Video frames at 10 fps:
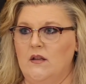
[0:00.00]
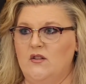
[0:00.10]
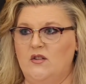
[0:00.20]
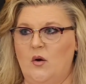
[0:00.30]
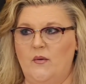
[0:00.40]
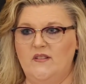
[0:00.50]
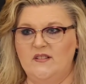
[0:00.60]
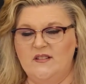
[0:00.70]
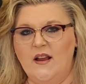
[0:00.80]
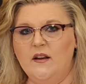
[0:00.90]
So
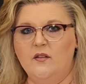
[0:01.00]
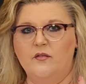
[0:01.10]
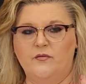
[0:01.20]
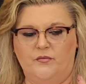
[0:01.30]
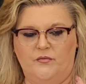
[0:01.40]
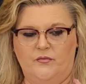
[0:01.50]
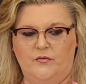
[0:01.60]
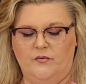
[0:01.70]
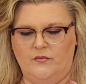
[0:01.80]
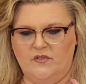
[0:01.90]
instead of
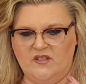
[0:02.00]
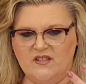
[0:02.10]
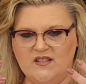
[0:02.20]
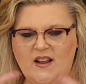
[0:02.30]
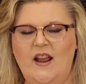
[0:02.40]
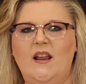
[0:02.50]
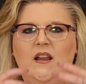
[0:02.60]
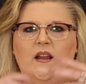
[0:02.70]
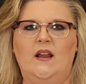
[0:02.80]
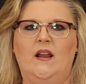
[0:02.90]

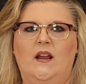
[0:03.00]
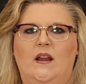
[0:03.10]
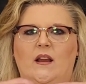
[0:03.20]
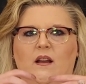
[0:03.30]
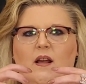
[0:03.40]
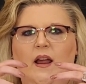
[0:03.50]
staying in